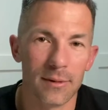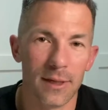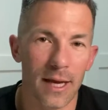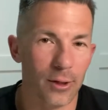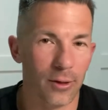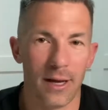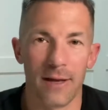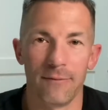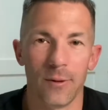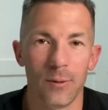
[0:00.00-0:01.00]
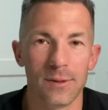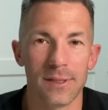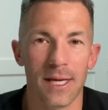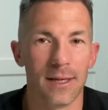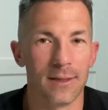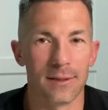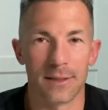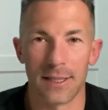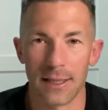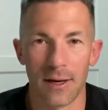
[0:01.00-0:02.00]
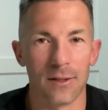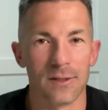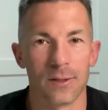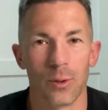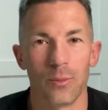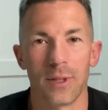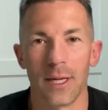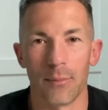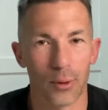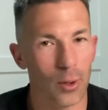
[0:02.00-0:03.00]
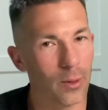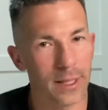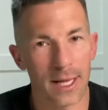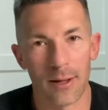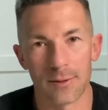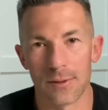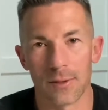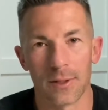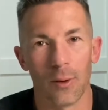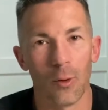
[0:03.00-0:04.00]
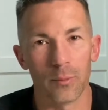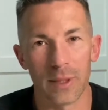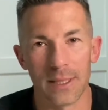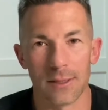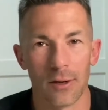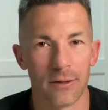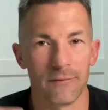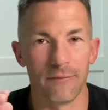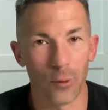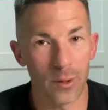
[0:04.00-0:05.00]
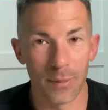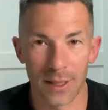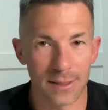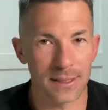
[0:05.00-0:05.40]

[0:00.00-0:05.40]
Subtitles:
and your headphones and get on Zoom, get a pro account so you can hold meetings longer than 40 minutes.